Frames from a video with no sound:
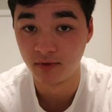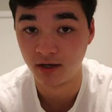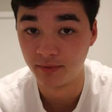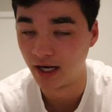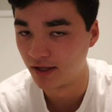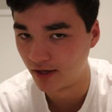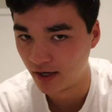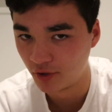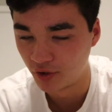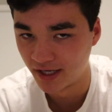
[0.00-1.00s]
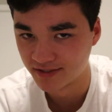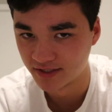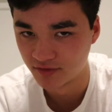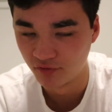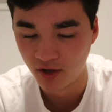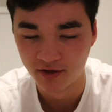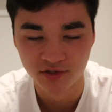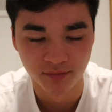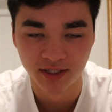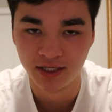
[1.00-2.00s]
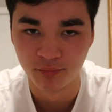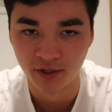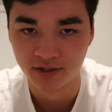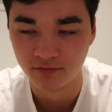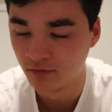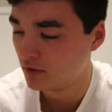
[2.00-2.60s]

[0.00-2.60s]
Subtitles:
I mean, I know you guys like the vlogs, so I'm going to keep bringing the...